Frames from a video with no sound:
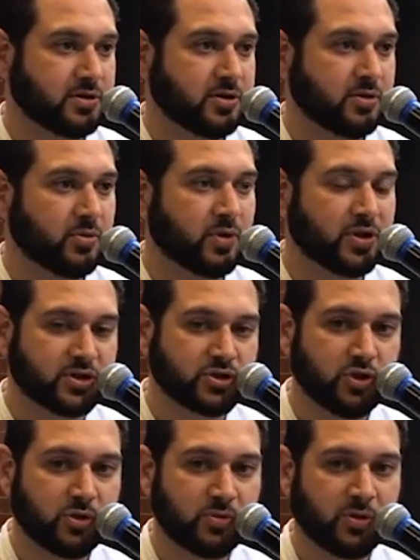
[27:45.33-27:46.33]
where there's
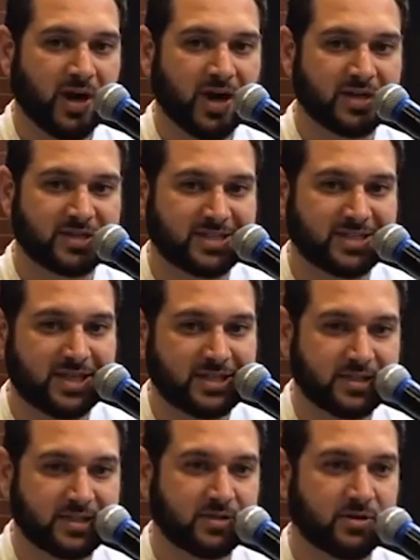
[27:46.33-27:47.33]
no more
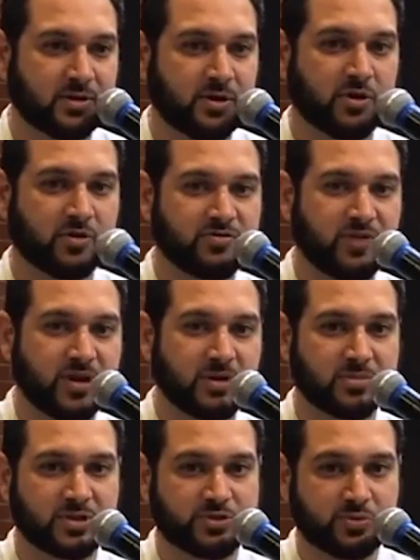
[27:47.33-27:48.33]
agitation or
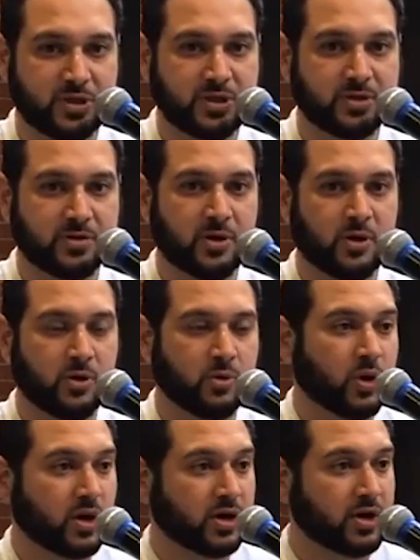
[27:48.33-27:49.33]
fight between
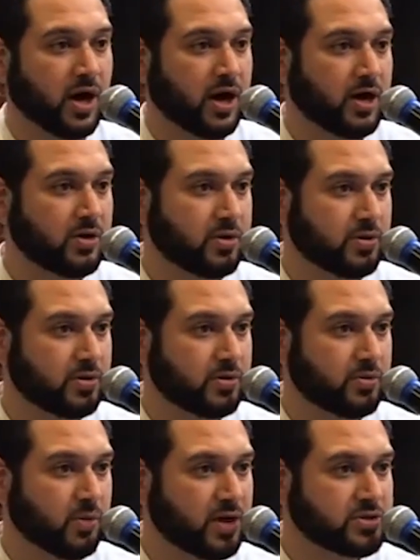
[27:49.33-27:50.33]
what God
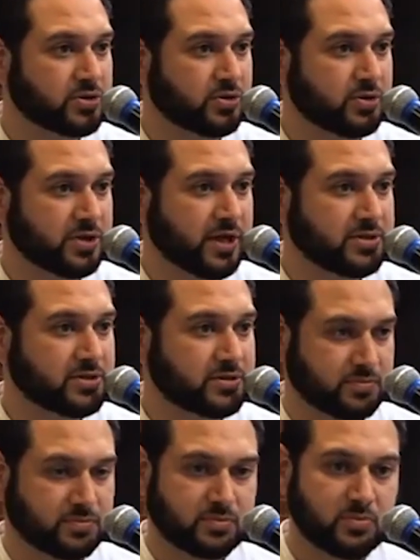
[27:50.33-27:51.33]
wants or ordains
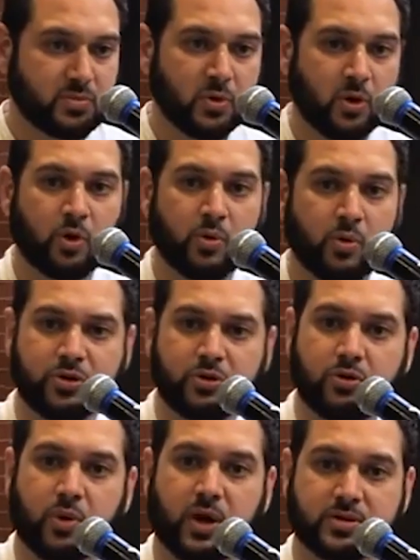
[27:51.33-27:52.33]
or what you
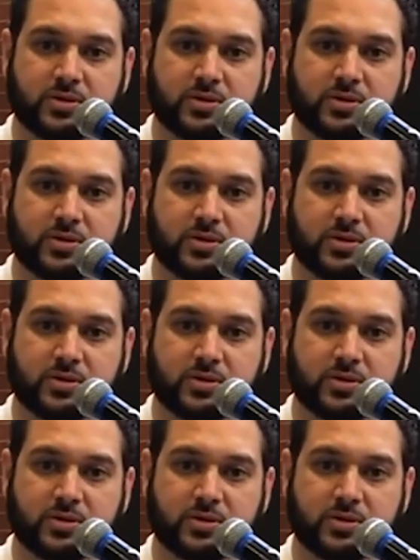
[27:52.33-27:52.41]
want.